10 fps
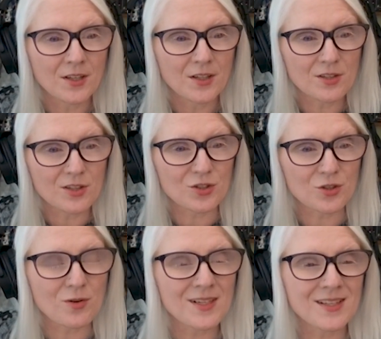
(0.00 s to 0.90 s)
the
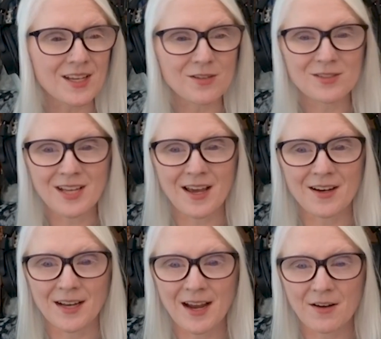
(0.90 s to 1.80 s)
stories that you
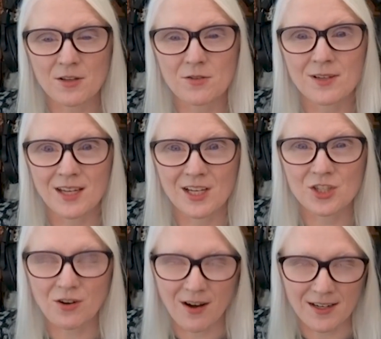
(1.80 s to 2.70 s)
tell and how you
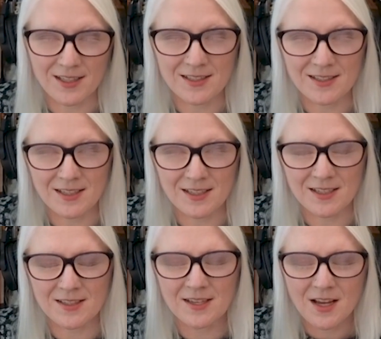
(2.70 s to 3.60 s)
engage your
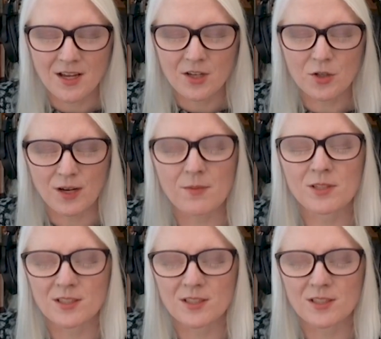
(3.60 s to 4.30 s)
audiences, you're able to